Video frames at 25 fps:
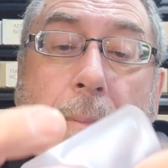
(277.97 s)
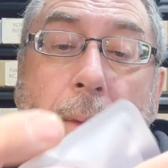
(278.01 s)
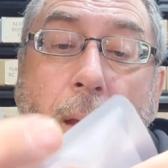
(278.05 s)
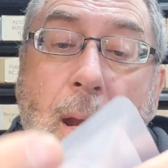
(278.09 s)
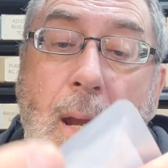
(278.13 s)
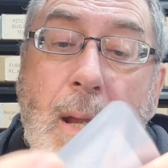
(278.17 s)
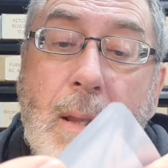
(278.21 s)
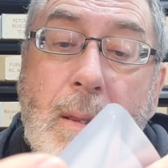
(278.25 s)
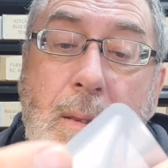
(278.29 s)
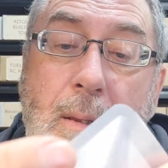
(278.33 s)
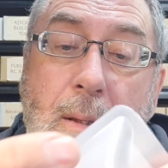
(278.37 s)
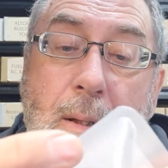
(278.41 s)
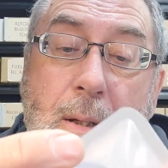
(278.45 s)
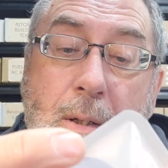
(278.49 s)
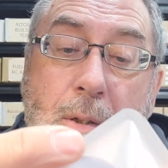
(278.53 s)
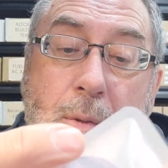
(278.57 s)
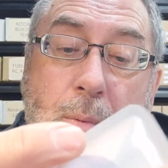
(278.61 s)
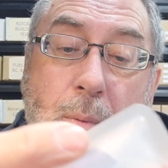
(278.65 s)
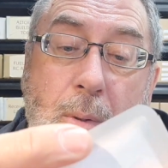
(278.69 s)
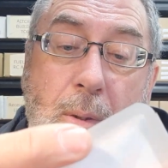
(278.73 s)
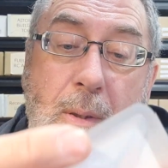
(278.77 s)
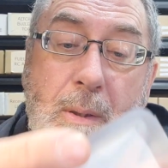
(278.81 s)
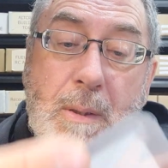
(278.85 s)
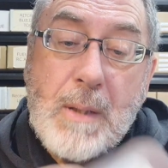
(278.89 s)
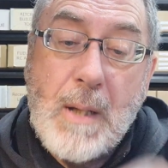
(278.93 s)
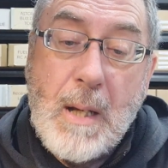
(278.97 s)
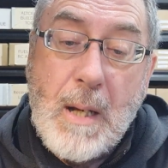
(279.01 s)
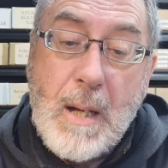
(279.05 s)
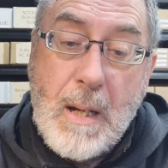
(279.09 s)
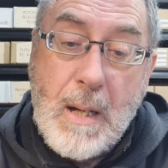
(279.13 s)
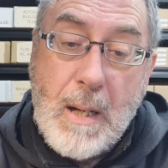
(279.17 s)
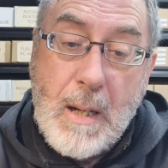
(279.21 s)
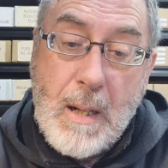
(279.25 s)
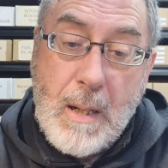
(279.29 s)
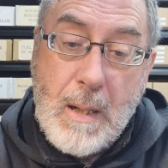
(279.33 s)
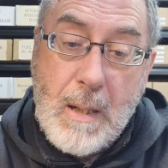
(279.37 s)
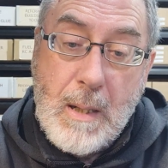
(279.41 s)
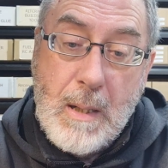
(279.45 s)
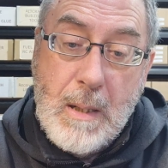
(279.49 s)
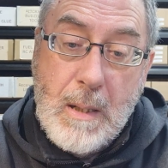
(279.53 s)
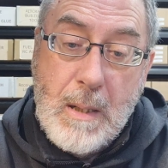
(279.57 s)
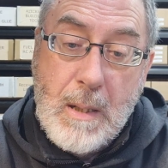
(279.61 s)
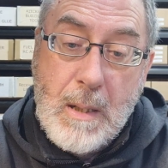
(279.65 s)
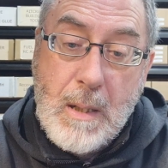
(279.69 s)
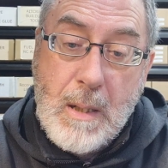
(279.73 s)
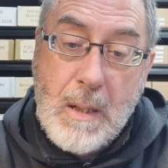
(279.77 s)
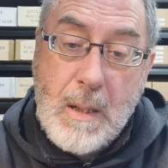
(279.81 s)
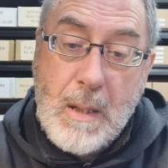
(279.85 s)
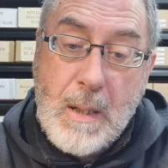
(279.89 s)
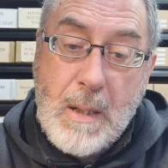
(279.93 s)
And these ones are
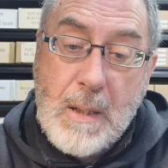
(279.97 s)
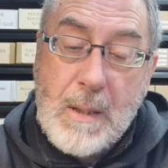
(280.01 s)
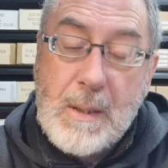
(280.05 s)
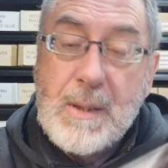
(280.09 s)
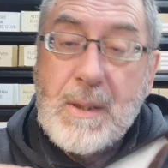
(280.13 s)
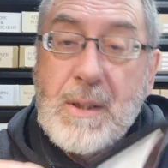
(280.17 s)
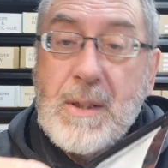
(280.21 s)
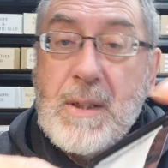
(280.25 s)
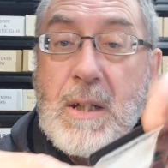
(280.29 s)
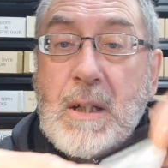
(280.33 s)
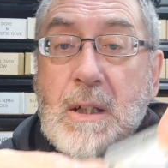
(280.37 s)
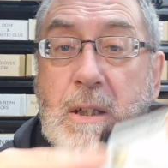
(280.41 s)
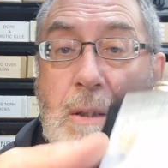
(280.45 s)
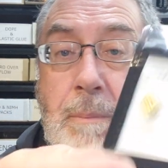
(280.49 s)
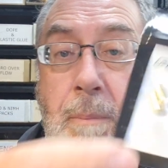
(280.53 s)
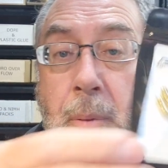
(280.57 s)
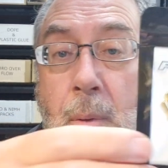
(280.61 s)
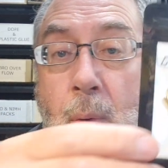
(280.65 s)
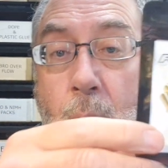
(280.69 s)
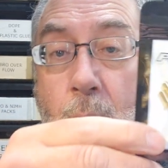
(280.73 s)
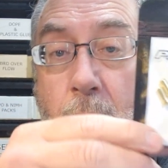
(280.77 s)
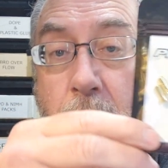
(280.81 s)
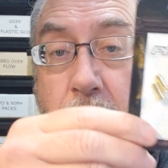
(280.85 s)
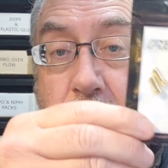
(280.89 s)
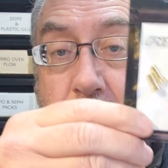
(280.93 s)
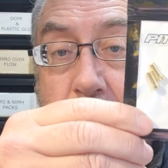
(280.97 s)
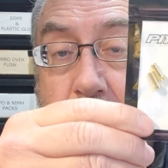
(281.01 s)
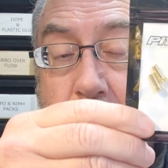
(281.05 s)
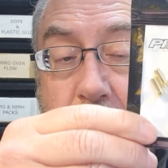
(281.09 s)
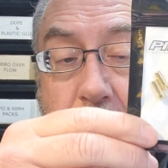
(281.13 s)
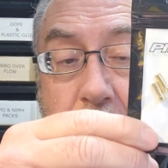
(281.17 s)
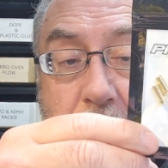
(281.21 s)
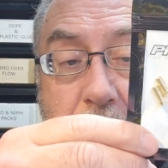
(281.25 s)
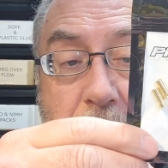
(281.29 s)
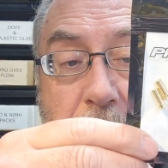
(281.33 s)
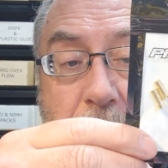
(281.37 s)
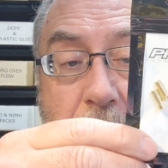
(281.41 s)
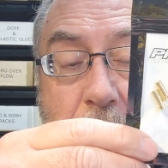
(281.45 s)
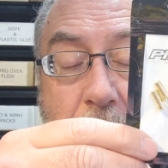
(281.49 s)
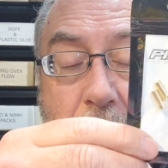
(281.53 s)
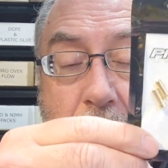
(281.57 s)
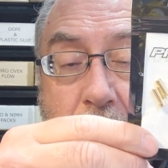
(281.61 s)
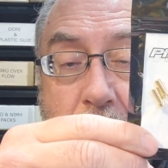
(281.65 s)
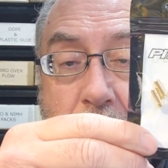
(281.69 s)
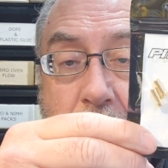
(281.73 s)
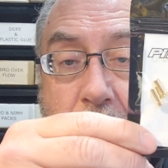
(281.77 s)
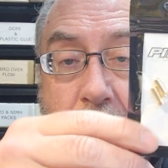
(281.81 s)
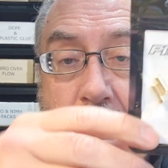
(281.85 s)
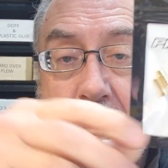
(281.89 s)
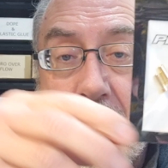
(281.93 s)
6-pointed,
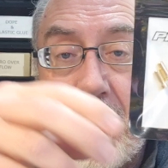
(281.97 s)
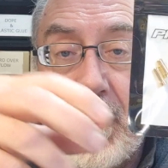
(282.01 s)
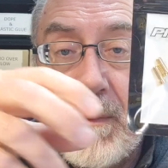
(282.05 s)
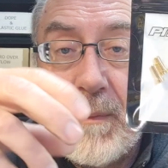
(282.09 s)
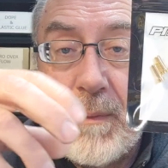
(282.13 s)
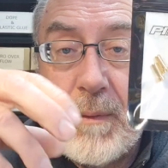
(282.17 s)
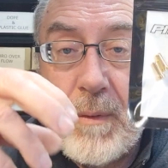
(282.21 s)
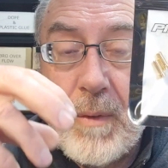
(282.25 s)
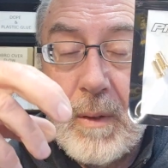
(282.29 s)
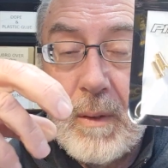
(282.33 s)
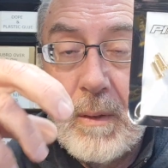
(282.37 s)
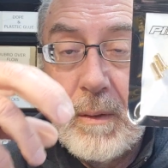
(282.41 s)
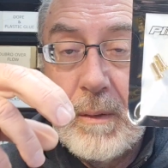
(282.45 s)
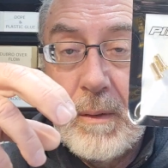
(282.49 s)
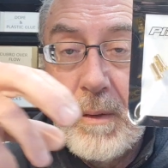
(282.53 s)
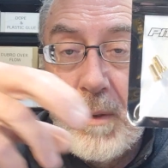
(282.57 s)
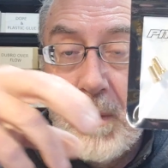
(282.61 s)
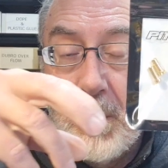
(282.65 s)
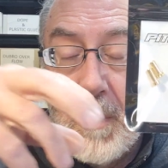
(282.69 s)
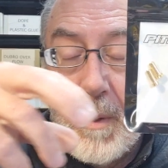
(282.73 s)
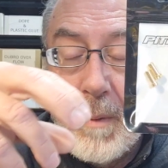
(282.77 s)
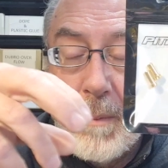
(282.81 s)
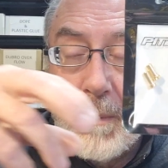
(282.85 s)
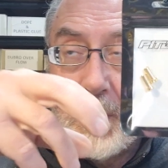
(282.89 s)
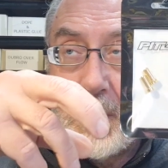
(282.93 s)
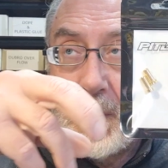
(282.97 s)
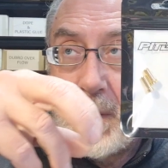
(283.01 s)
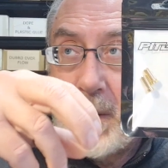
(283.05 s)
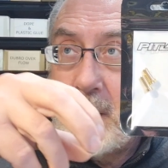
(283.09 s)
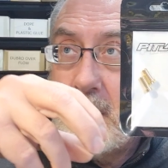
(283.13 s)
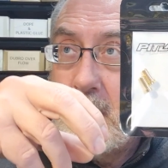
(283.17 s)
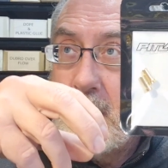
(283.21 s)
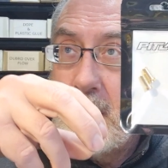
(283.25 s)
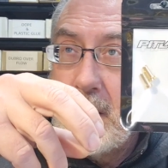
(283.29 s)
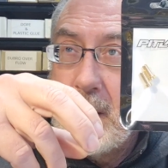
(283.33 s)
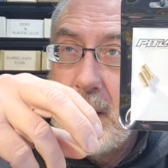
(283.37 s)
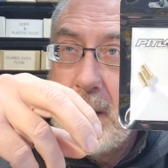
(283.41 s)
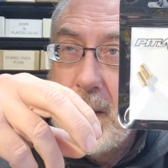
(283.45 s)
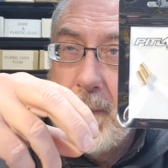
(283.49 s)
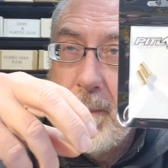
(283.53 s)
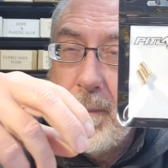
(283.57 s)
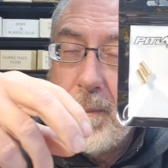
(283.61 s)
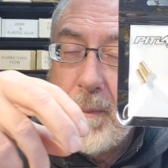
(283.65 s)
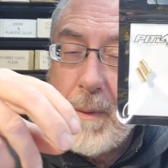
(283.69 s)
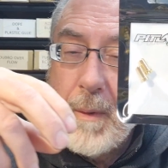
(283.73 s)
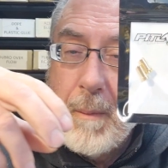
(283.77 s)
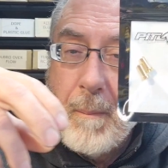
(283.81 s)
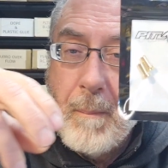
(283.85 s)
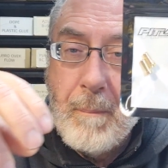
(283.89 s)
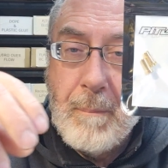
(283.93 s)
so they've got a little bit
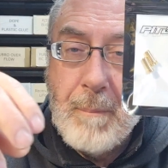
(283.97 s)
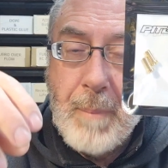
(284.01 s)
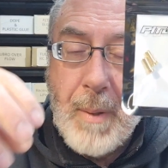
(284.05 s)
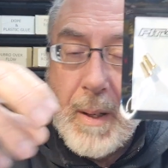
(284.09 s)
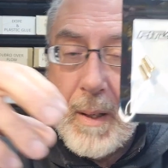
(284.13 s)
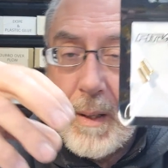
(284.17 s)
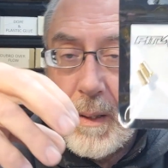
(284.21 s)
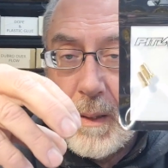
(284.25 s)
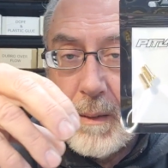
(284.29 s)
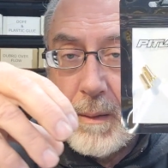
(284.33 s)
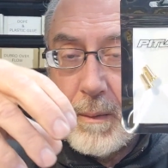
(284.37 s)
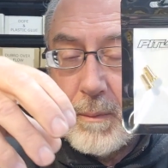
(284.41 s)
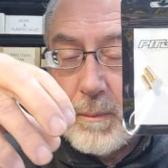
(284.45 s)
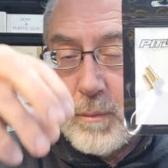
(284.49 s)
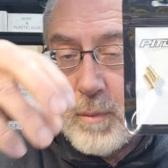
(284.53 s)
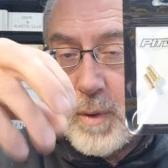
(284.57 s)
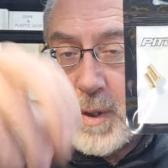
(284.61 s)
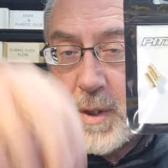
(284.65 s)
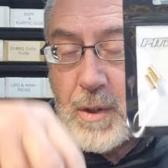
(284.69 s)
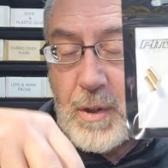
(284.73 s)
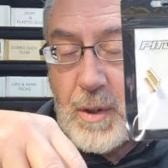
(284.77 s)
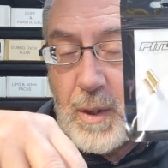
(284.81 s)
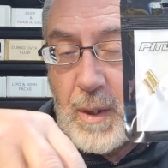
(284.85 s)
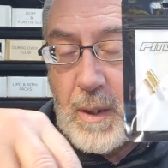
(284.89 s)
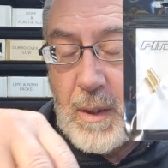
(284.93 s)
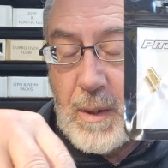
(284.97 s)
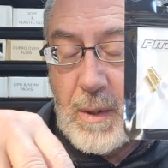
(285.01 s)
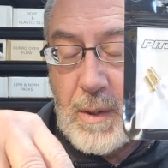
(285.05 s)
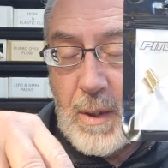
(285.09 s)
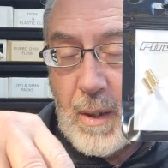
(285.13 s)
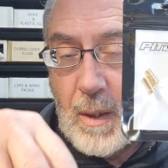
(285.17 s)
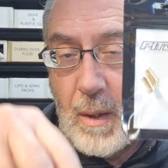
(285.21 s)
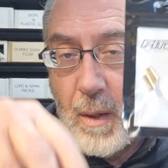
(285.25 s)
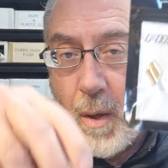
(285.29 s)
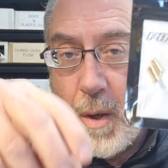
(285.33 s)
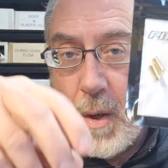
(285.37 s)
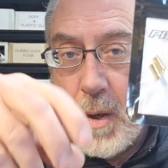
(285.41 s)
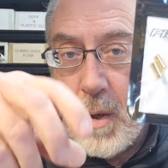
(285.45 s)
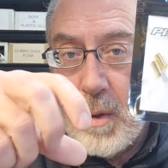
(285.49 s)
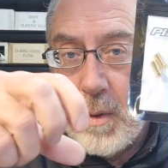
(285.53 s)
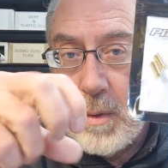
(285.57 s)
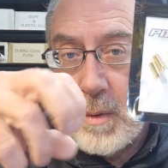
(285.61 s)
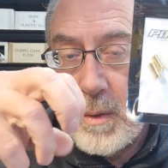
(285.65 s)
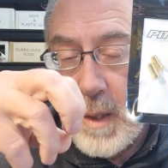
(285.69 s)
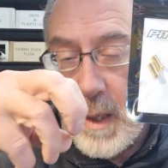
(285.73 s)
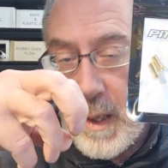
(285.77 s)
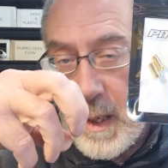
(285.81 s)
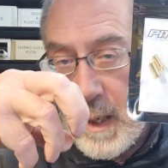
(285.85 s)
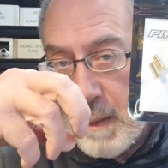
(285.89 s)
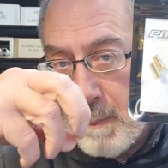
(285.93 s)
better reach into the
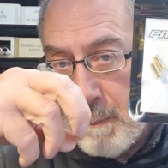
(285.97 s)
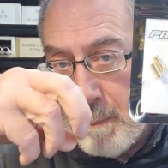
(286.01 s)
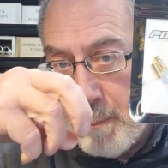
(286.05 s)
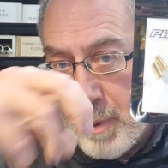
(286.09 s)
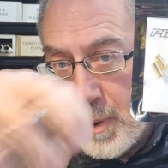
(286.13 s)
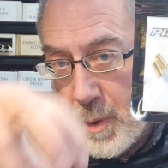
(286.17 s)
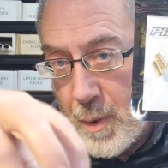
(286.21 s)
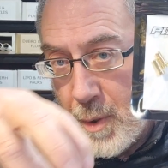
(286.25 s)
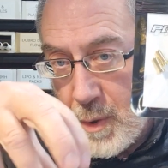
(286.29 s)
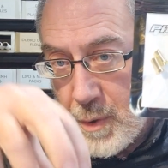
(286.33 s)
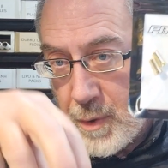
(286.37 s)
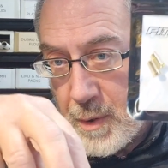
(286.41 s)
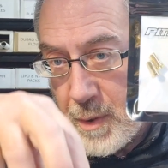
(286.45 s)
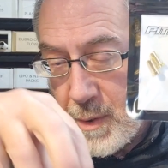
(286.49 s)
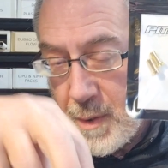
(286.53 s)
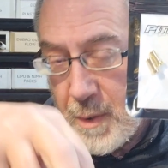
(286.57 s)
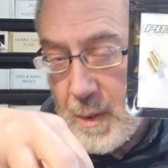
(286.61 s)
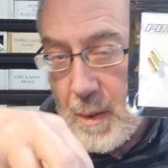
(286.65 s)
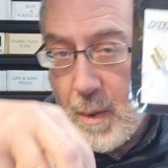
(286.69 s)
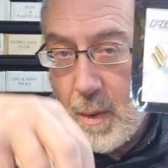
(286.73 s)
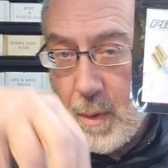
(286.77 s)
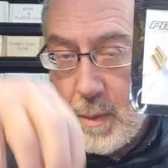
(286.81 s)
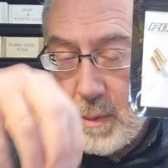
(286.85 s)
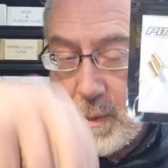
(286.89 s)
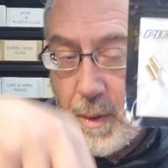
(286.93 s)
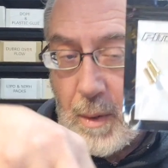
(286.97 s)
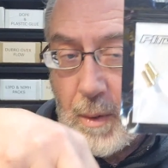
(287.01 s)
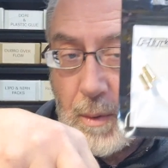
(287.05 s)
hole and perch into the hole to